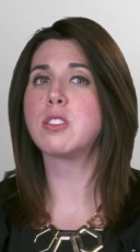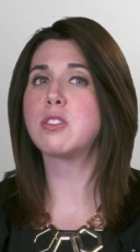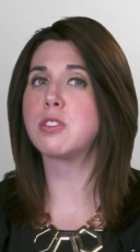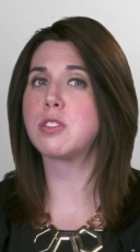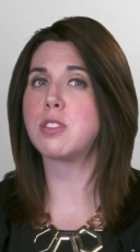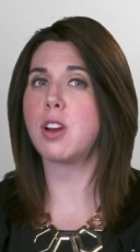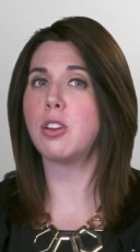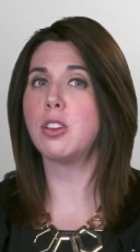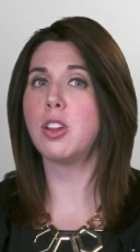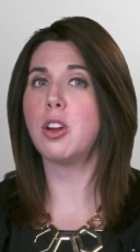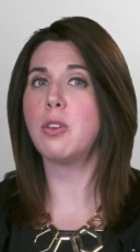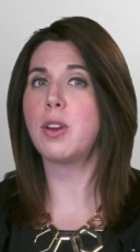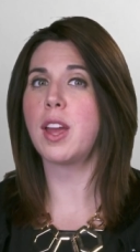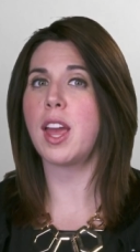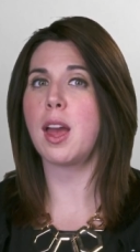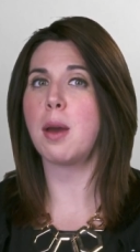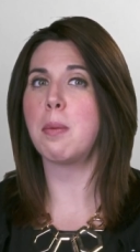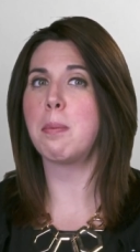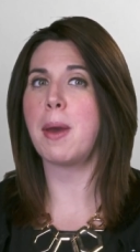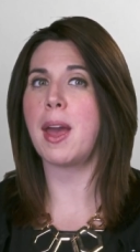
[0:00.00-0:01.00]
a solo
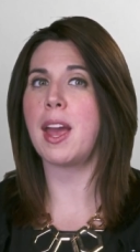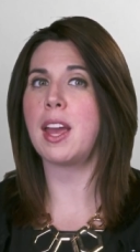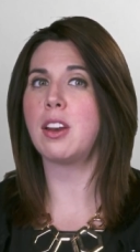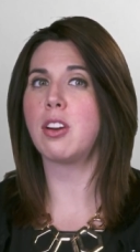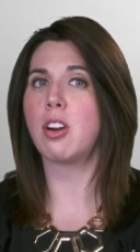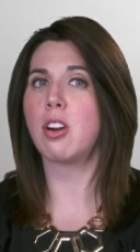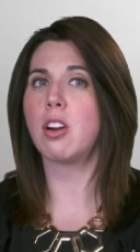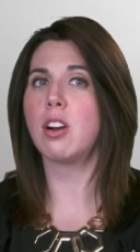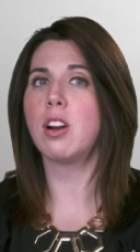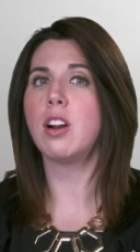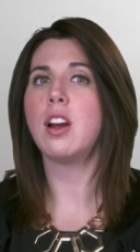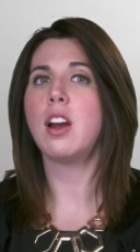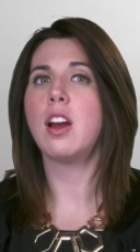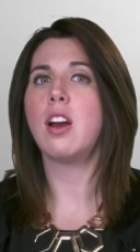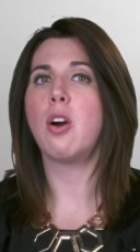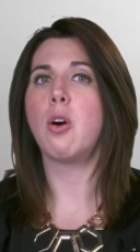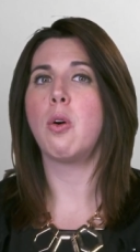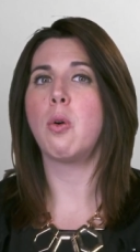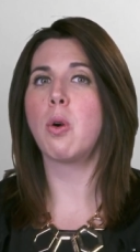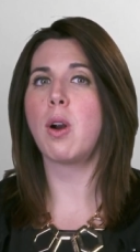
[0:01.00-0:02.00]
campaigner
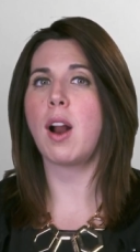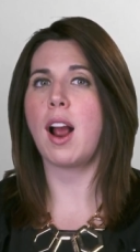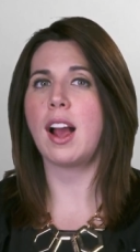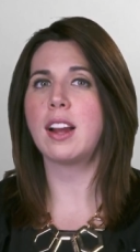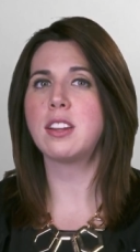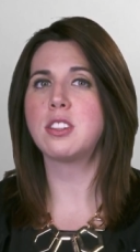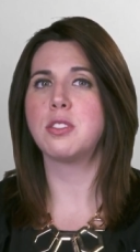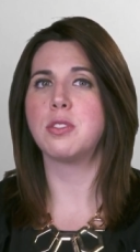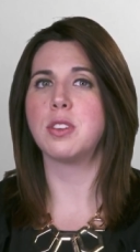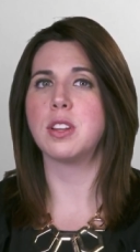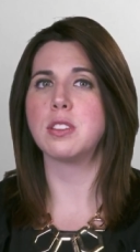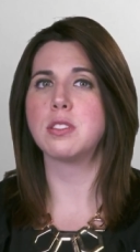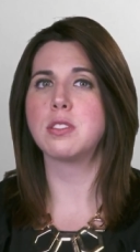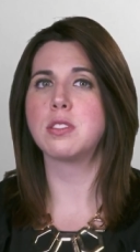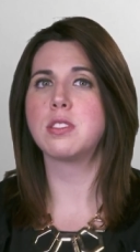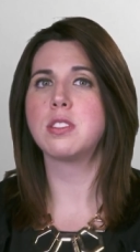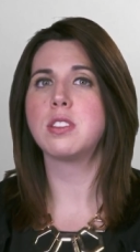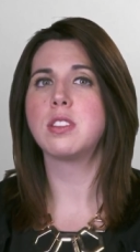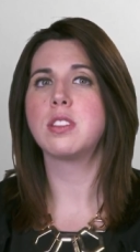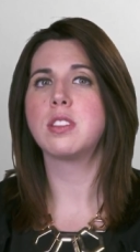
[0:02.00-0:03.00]
or
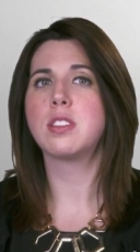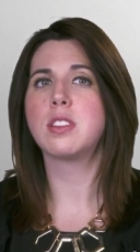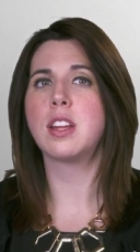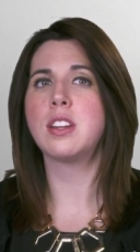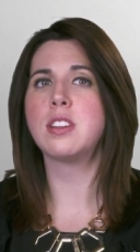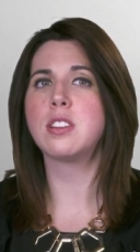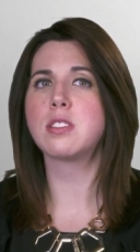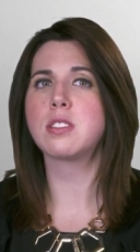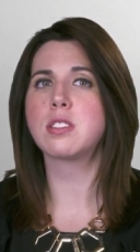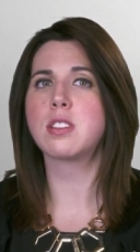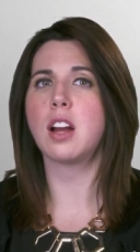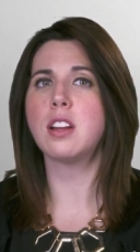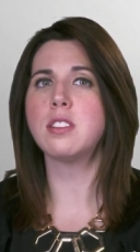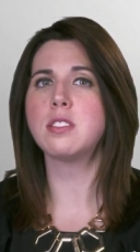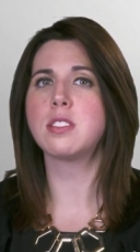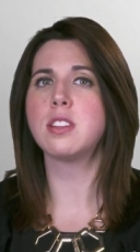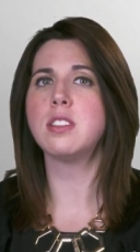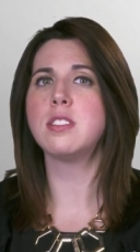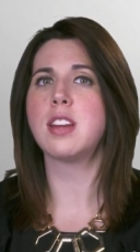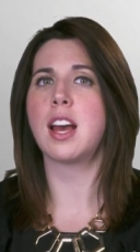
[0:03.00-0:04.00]
activist, then
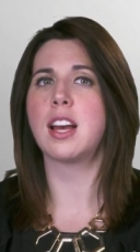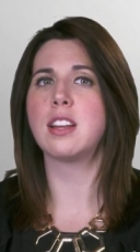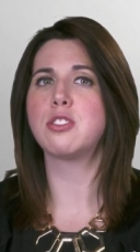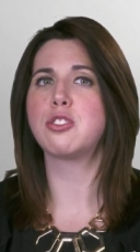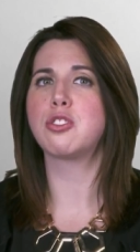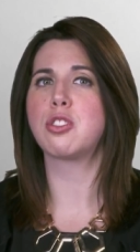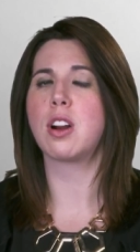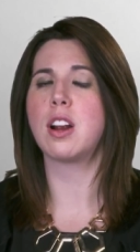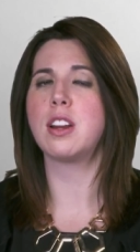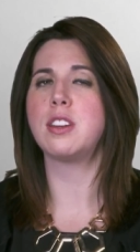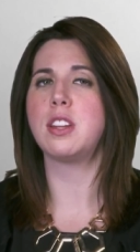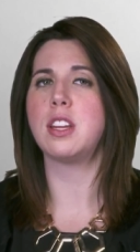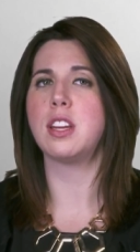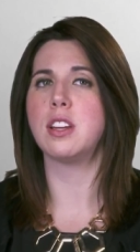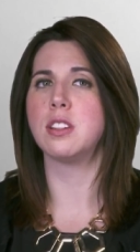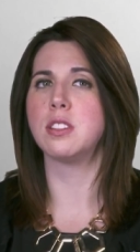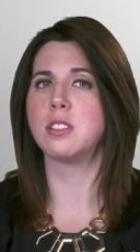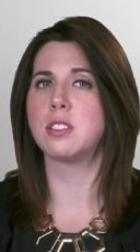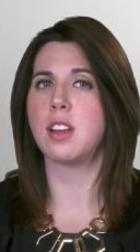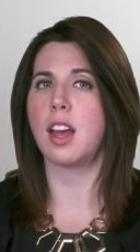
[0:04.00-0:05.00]
discuss and test your
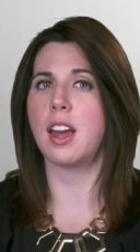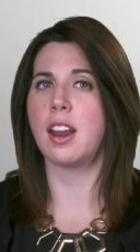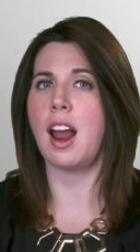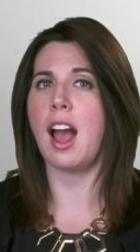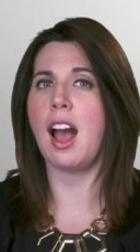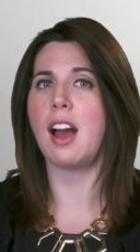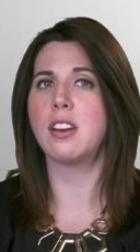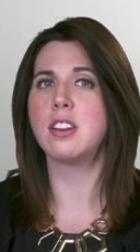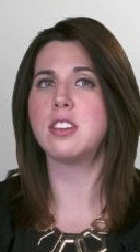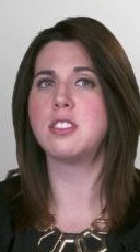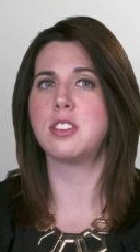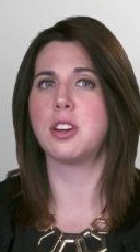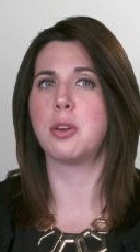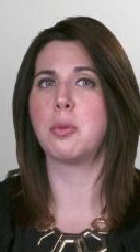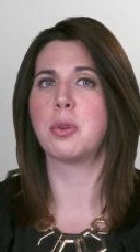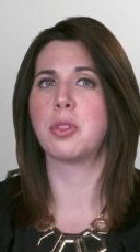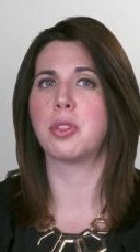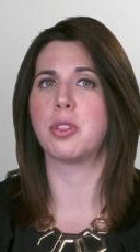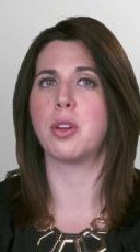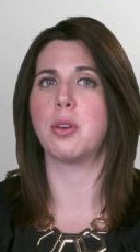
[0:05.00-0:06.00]
ideas and how to deal
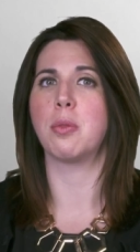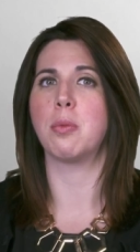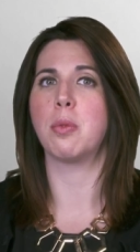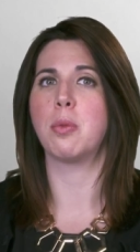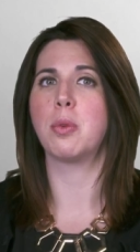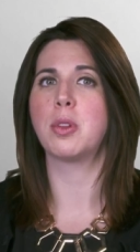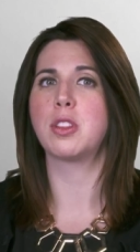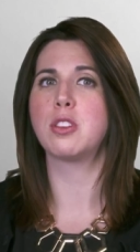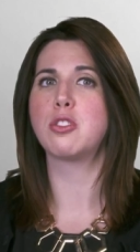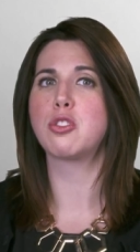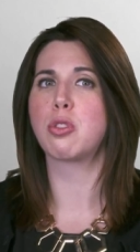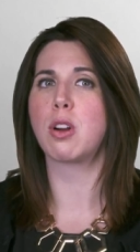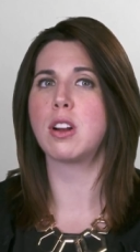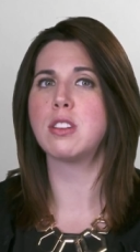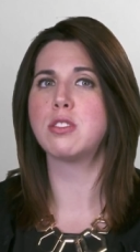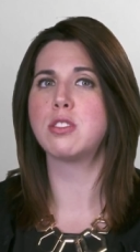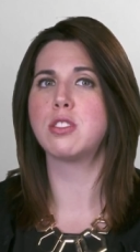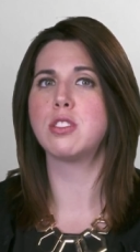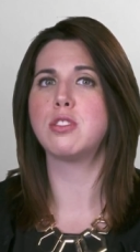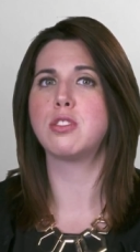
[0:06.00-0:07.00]
with them with a
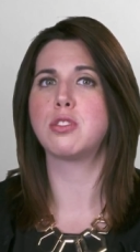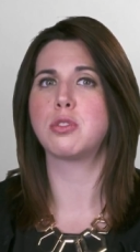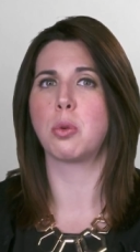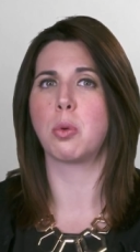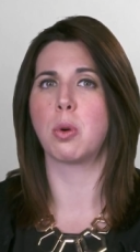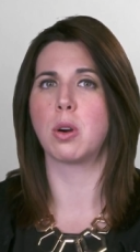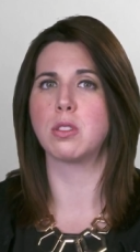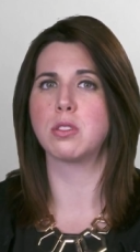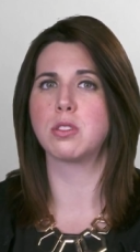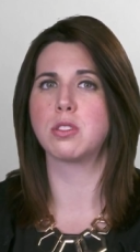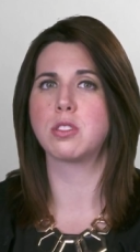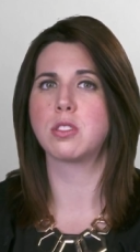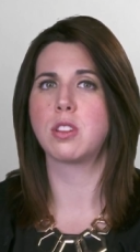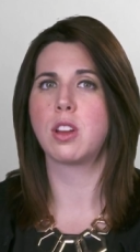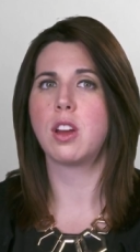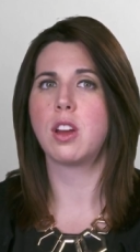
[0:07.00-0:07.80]
trusted source.